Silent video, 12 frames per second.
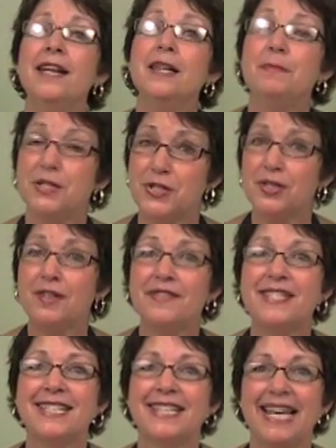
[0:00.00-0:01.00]
Be sure to
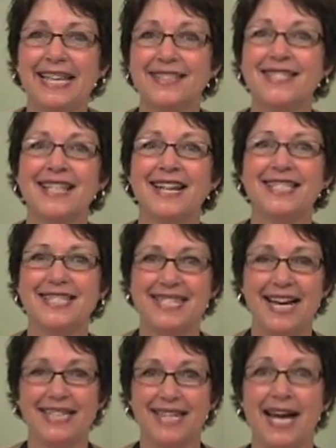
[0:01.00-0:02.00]
visit
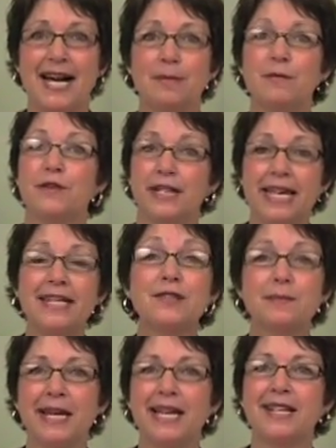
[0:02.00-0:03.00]
CandleScience.com for candle
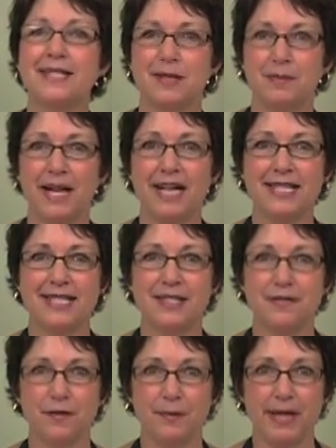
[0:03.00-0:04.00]
making supplies and
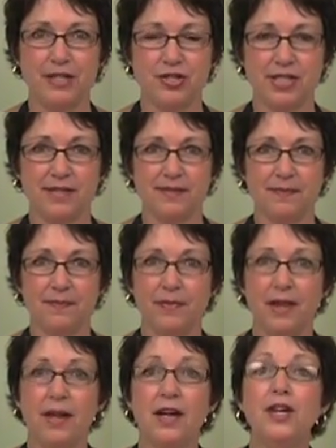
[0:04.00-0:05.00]
information.
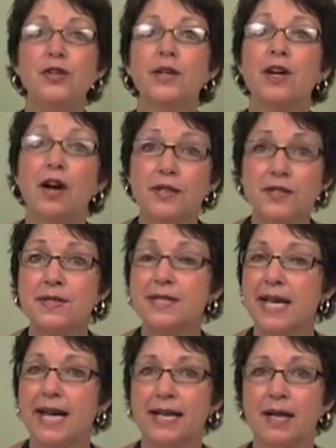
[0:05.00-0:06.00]
You can also
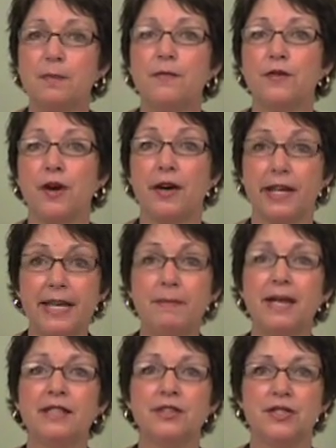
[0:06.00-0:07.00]
sign up for our
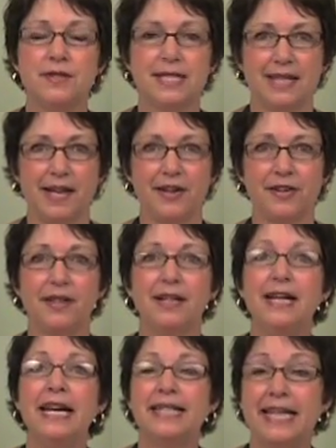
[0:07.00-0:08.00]
email newsletter
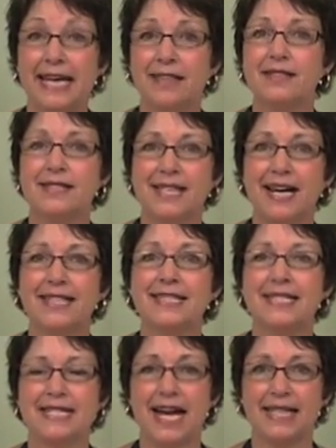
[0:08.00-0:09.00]
at
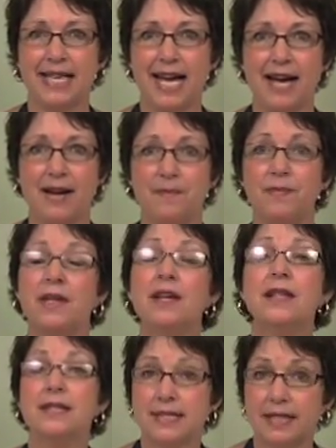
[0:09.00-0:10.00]

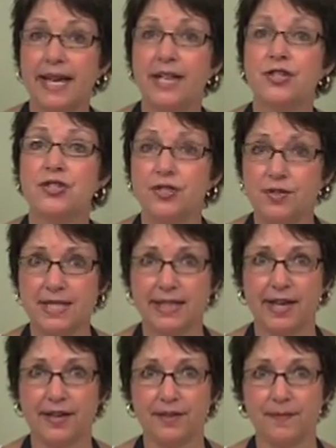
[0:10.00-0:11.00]

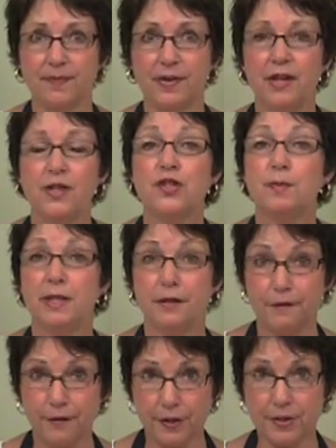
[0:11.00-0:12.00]
CandleScience.com/newsletter to be the
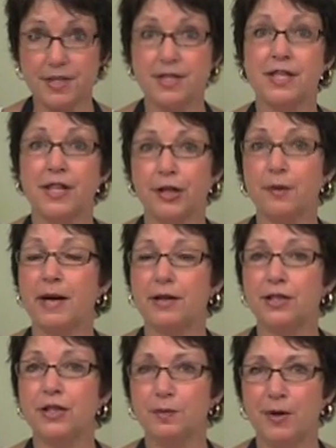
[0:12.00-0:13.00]
first to hear about
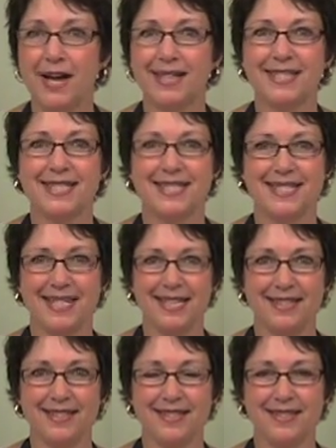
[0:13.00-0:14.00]
new products and
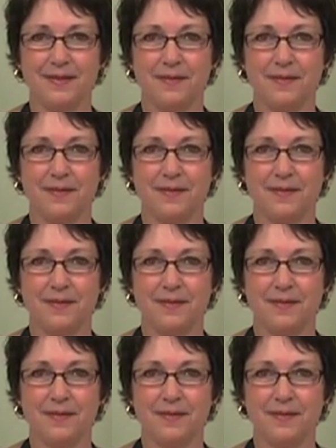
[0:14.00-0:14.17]
sales.